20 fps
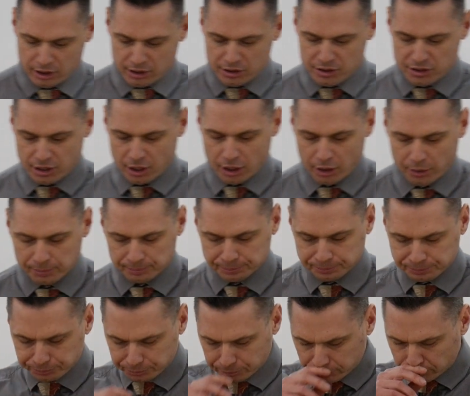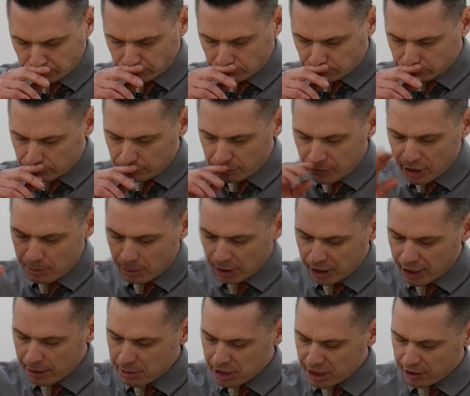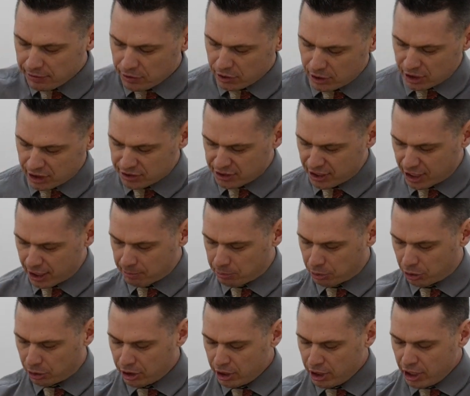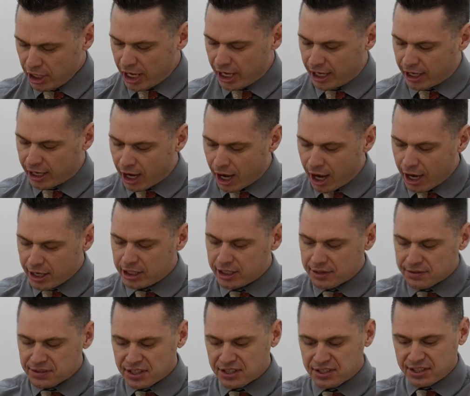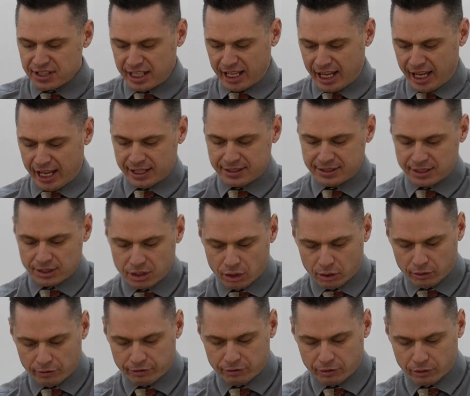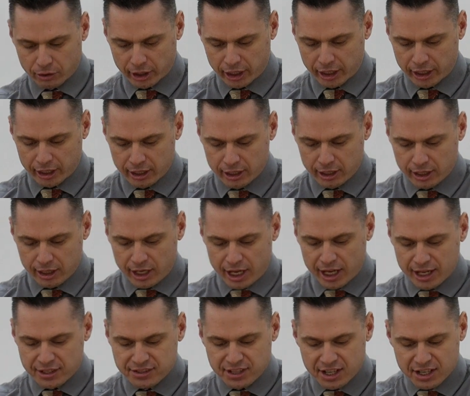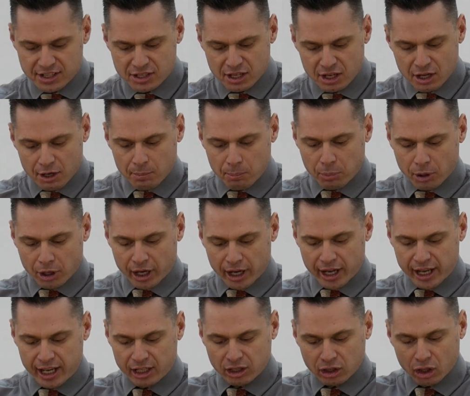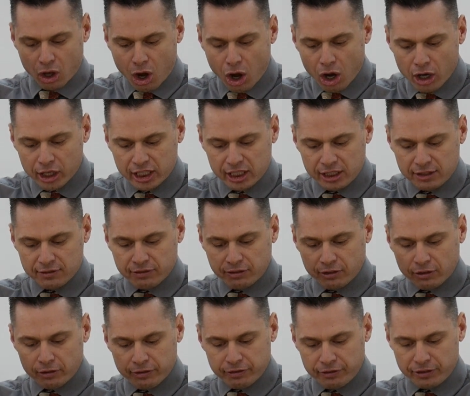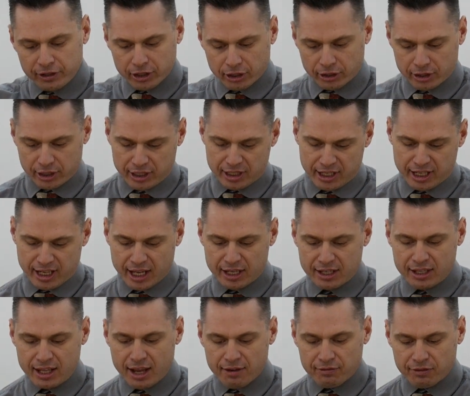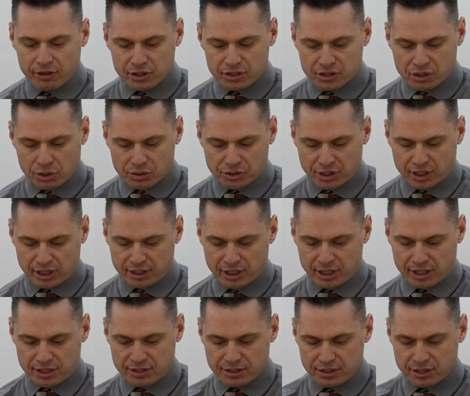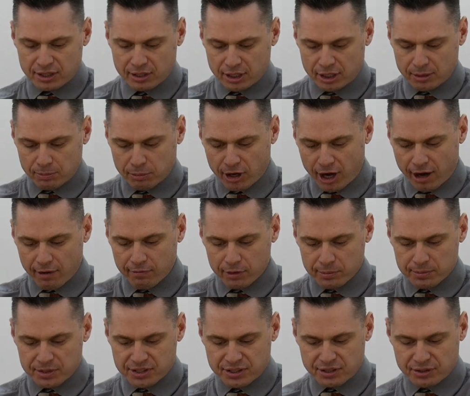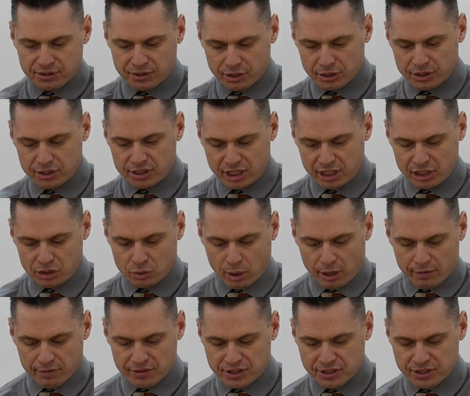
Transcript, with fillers: So, but let me give you an example. And God gives us the antidote for it. It says, but a longing fulfilled. And the end of that verse goes like this in Proverbs 13 12.